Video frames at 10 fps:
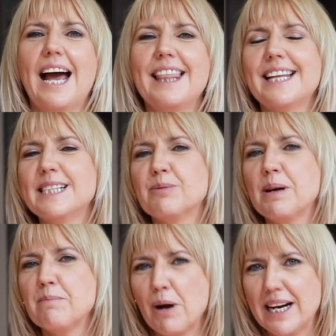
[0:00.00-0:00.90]
And that's
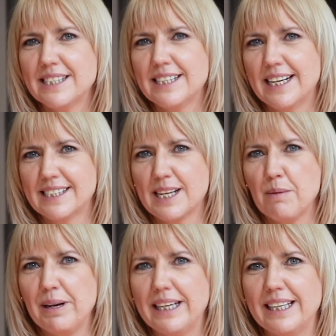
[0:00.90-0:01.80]
where brand settings
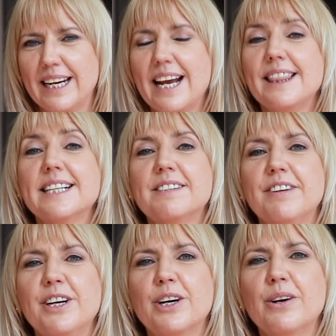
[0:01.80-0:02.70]
come in. In this
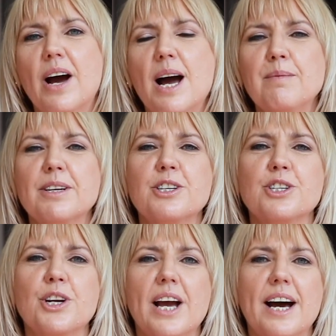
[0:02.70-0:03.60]
video, I'm gonna
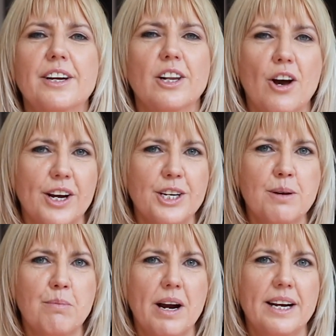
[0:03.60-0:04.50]
show you how to lock in
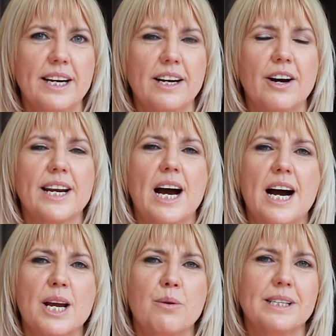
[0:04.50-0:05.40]
your branding on our
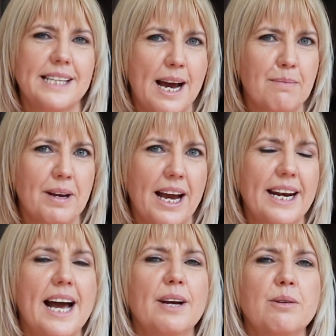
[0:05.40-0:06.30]
iOS app and
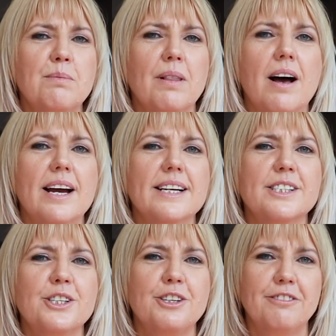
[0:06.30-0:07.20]
how to apply it
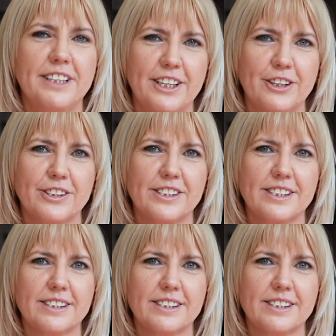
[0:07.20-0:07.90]
to new videos.